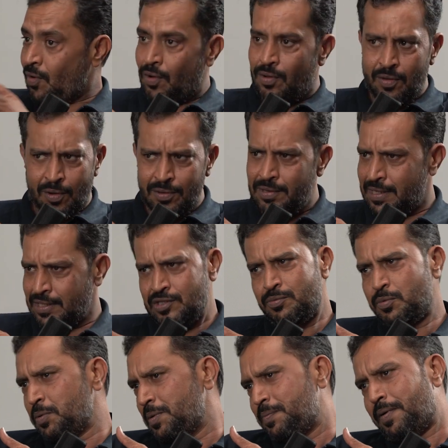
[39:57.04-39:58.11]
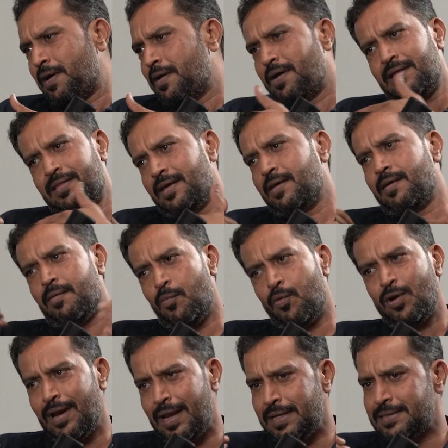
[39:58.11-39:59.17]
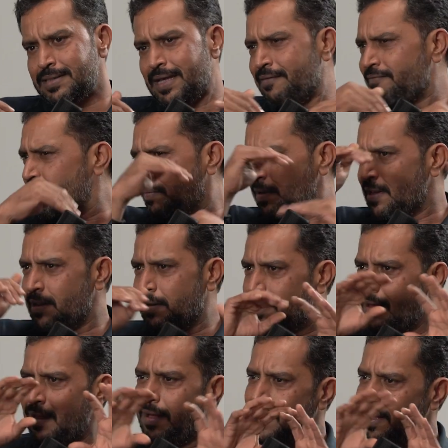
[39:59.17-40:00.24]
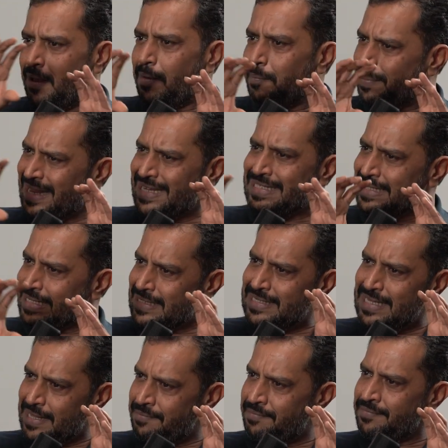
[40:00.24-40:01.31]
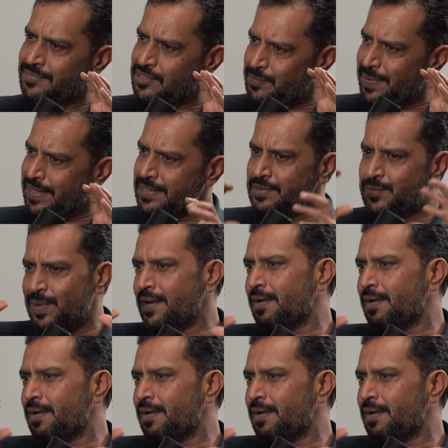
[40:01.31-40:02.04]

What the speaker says: On the consumable part, I think more or less everybody plays in the same space.